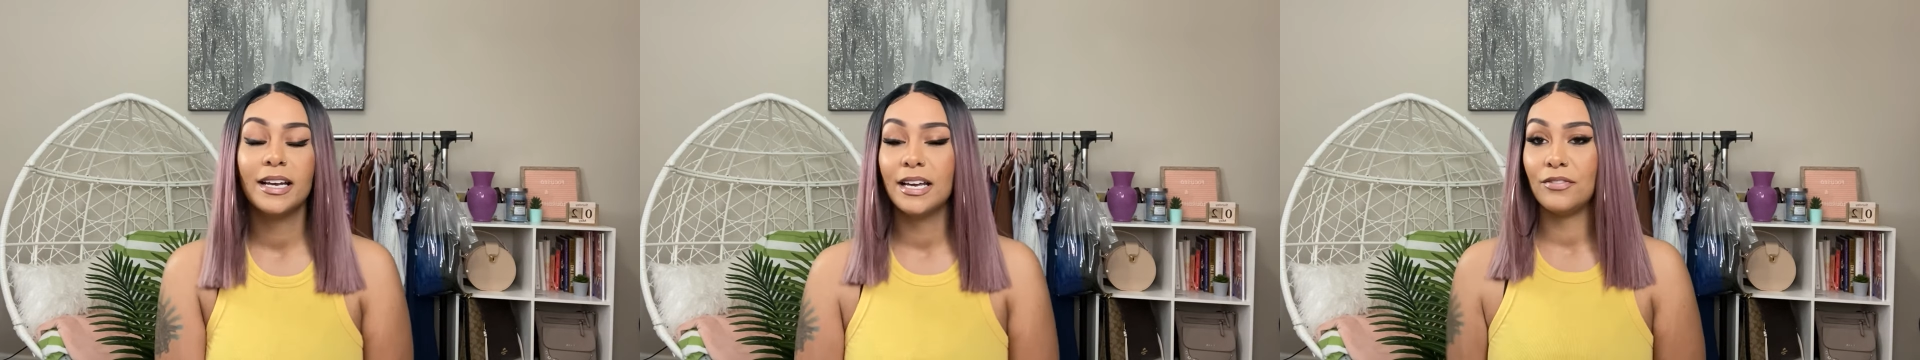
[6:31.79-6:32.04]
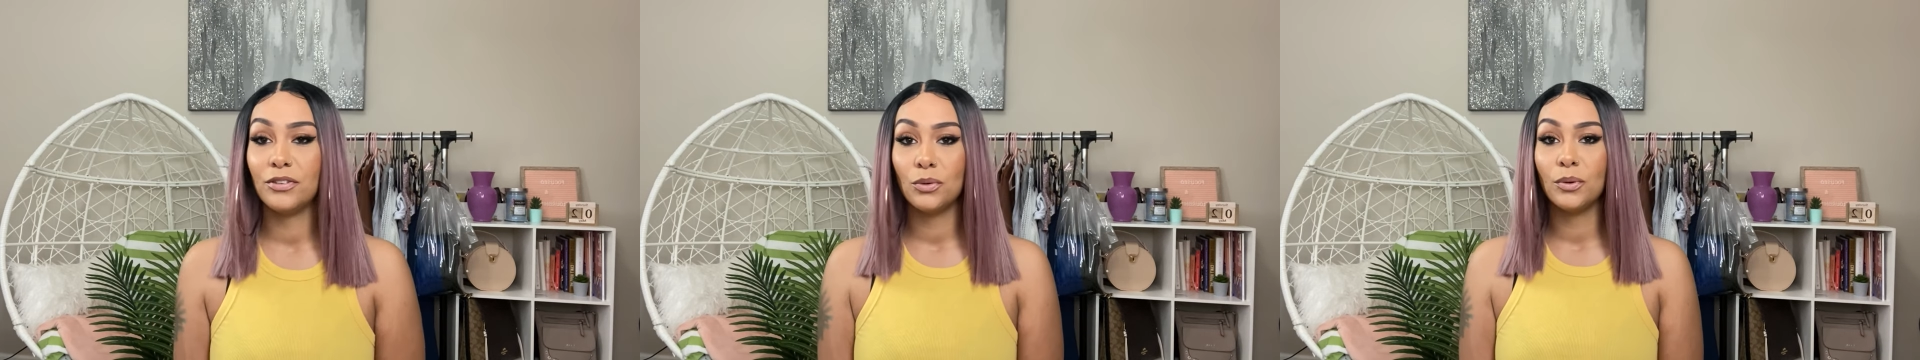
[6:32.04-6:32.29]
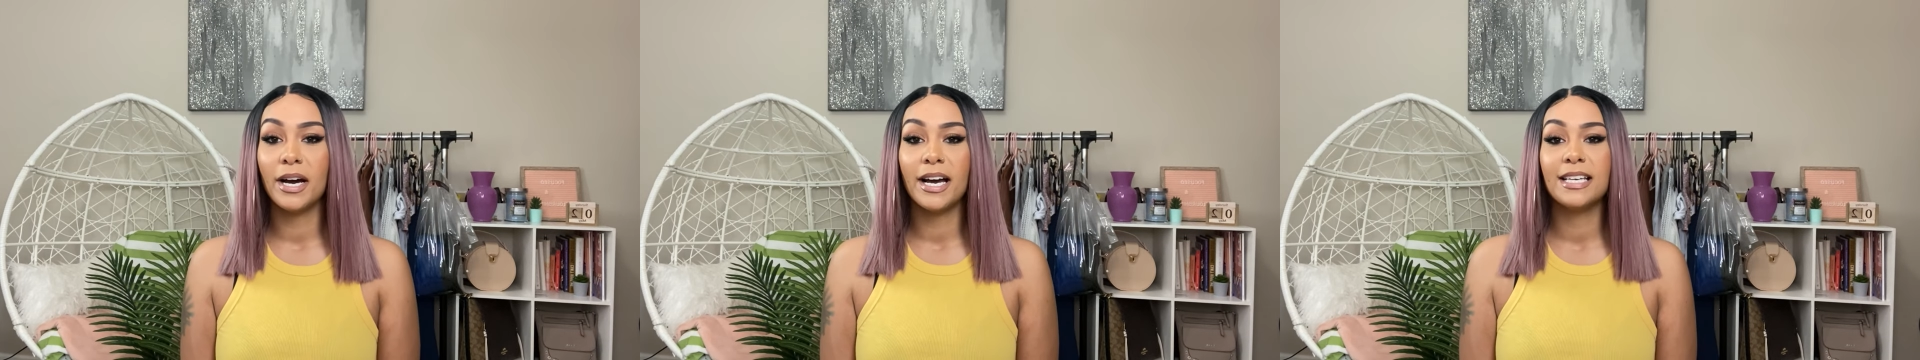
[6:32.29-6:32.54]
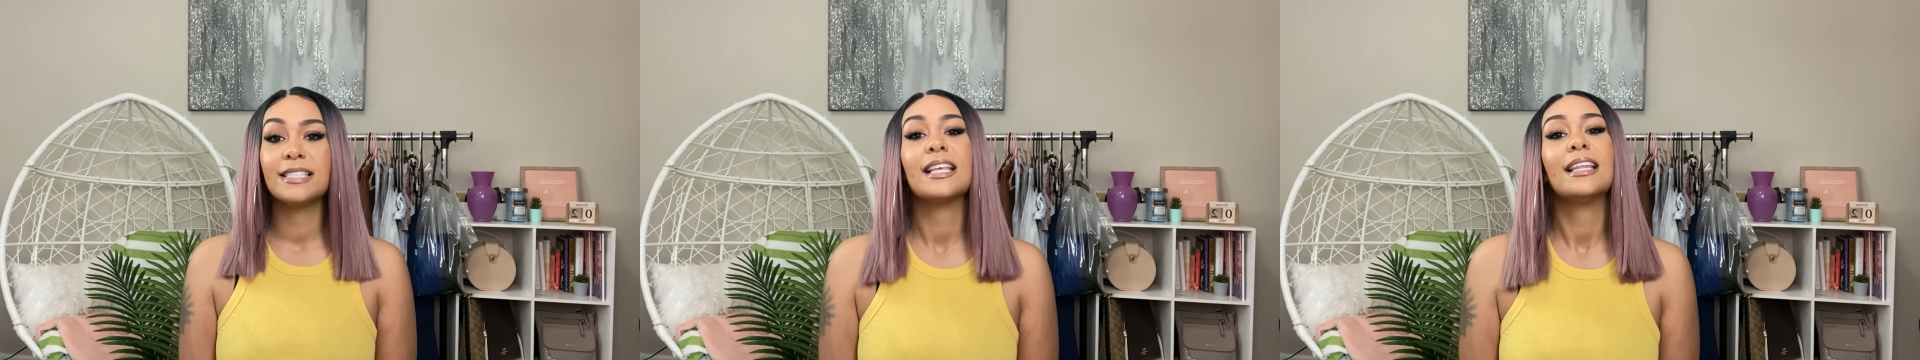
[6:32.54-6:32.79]
If you
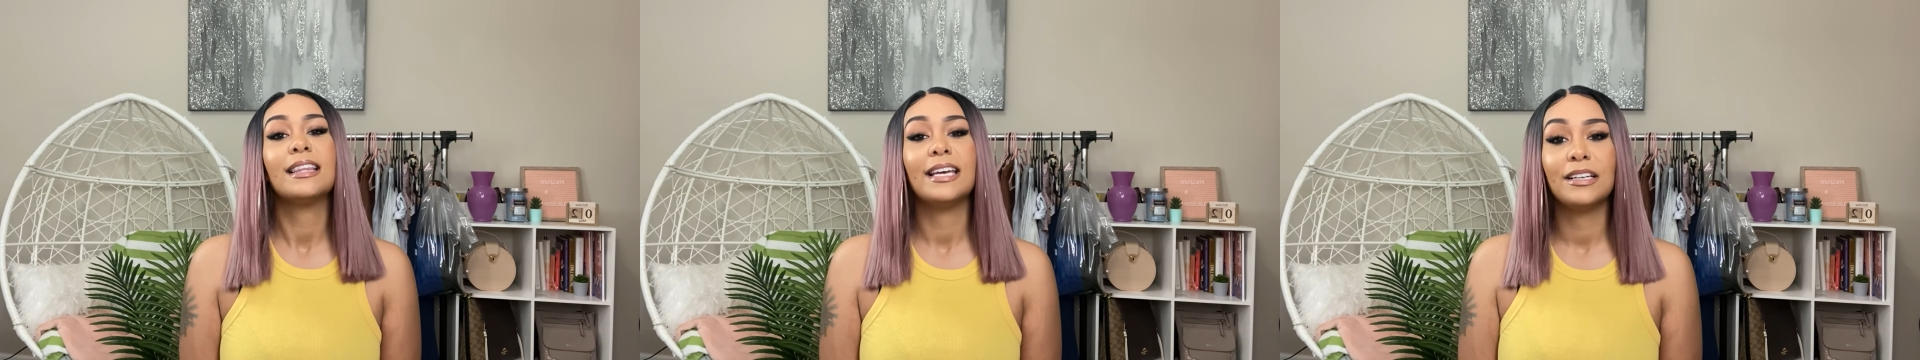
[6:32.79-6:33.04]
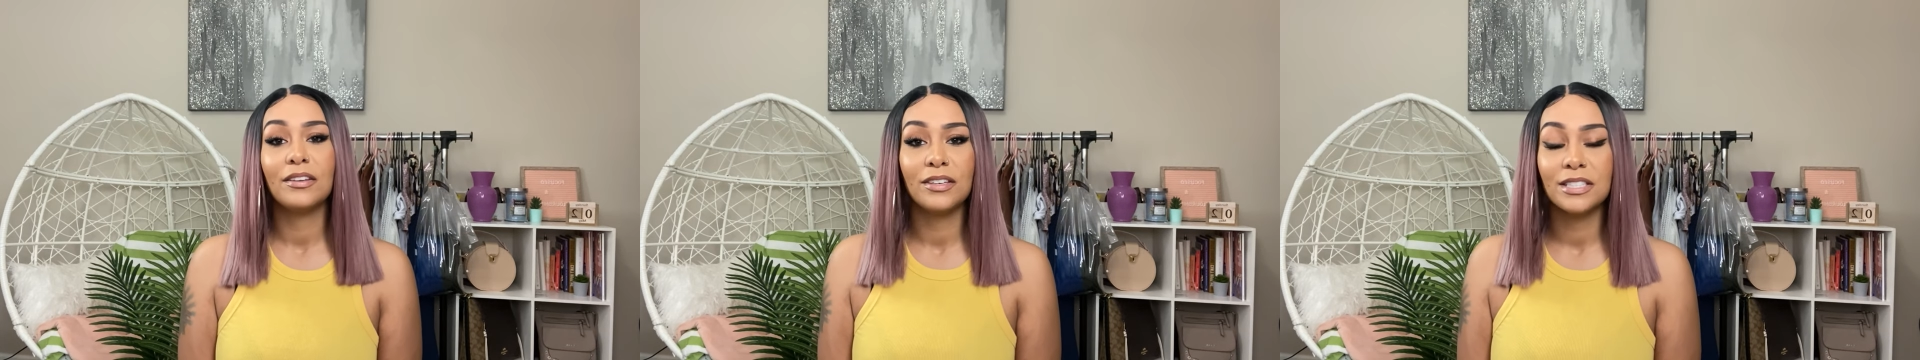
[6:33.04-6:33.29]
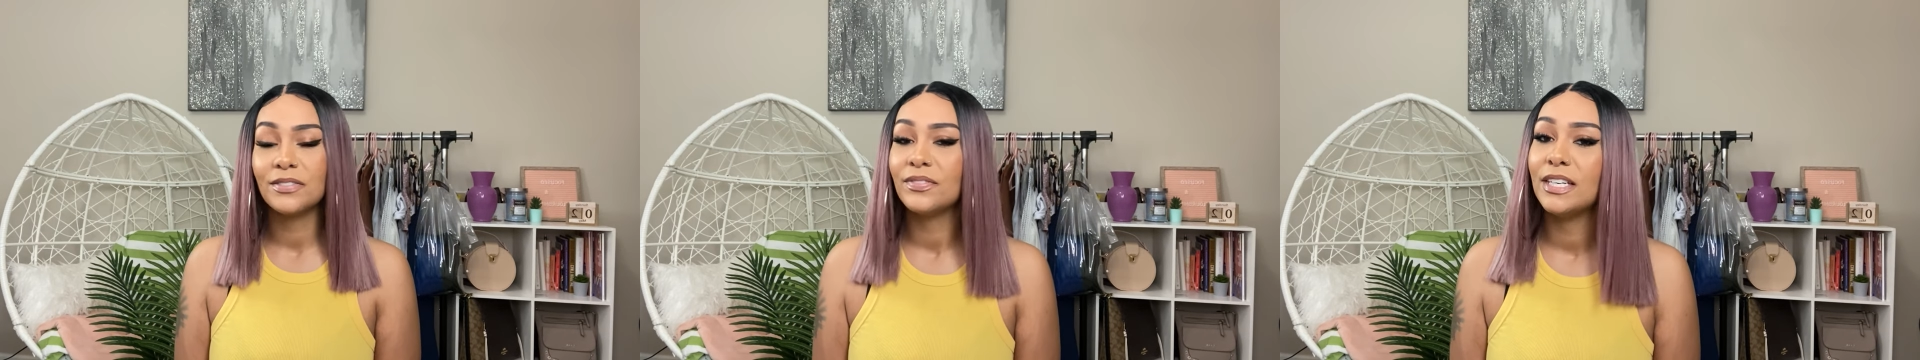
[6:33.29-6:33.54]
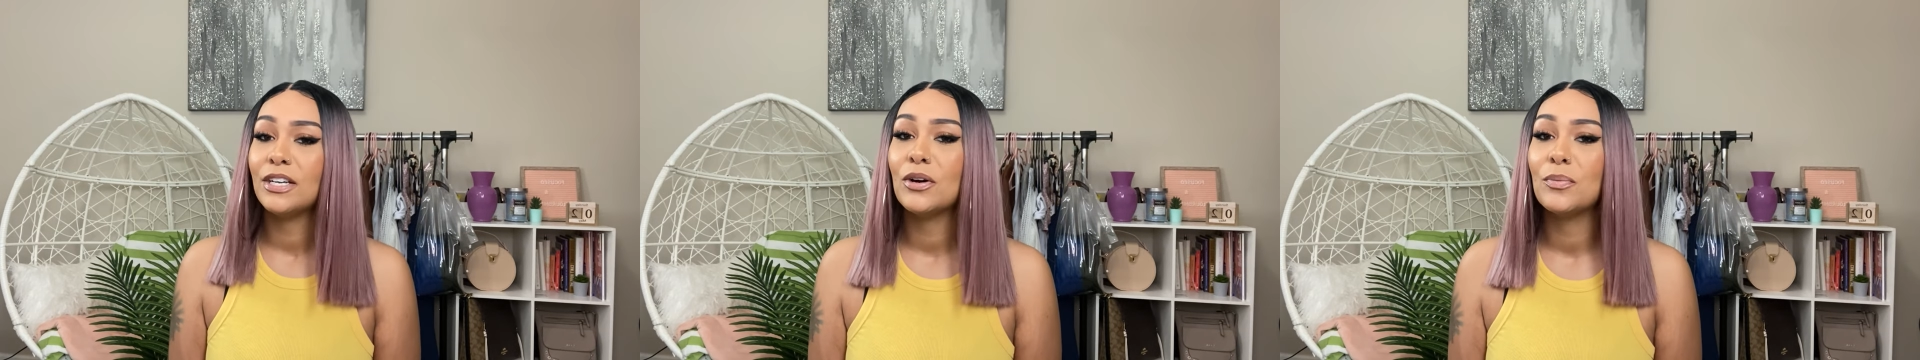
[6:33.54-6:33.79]
guys liked this video,